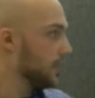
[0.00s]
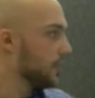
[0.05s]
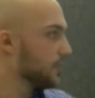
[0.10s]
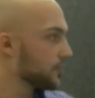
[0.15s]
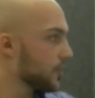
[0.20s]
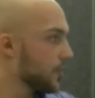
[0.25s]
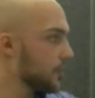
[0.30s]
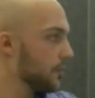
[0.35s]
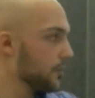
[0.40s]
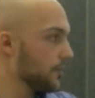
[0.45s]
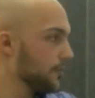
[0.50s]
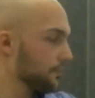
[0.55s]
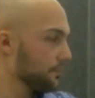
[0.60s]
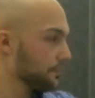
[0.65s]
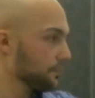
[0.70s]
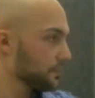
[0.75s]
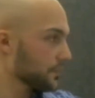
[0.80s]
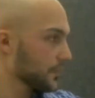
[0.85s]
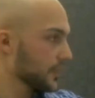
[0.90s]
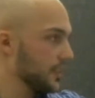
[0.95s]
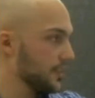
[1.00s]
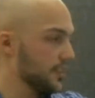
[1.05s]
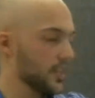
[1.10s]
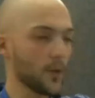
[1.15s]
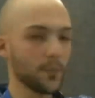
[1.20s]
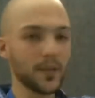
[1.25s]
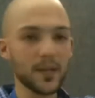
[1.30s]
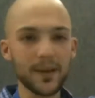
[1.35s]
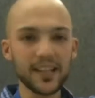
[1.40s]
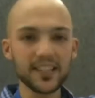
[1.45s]
So the
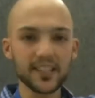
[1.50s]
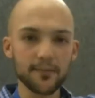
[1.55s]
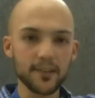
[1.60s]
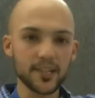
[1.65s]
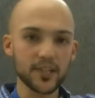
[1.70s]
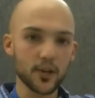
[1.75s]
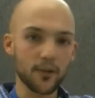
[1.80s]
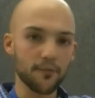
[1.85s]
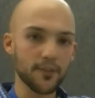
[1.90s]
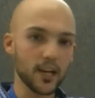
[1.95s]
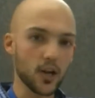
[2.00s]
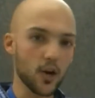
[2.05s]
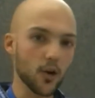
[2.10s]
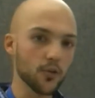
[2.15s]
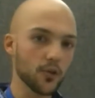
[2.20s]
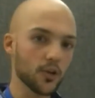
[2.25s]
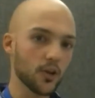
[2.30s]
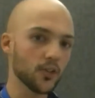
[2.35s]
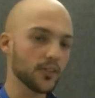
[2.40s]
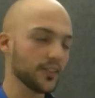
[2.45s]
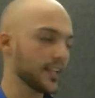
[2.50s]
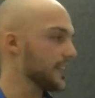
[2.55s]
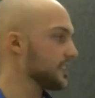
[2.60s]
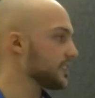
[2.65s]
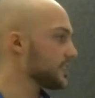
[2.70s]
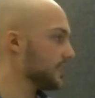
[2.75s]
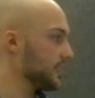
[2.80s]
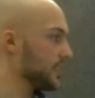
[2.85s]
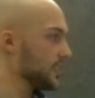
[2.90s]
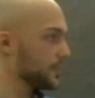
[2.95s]
optimized version of the code
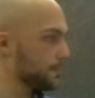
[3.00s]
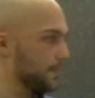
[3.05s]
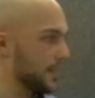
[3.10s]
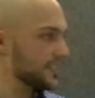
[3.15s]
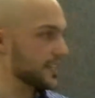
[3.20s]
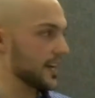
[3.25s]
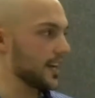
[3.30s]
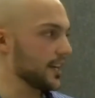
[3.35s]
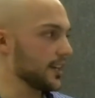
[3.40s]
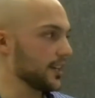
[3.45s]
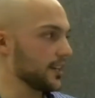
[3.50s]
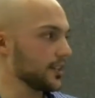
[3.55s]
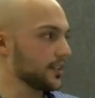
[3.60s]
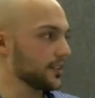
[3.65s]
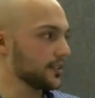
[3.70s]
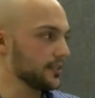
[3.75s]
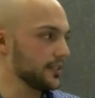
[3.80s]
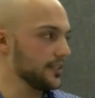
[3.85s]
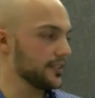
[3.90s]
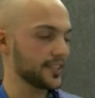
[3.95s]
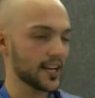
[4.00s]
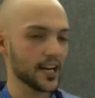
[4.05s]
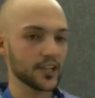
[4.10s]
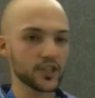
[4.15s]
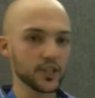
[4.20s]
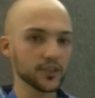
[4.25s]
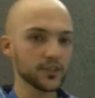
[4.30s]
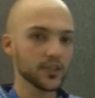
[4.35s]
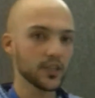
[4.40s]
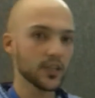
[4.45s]
contains special
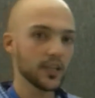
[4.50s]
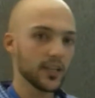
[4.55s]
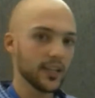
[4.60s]
instructions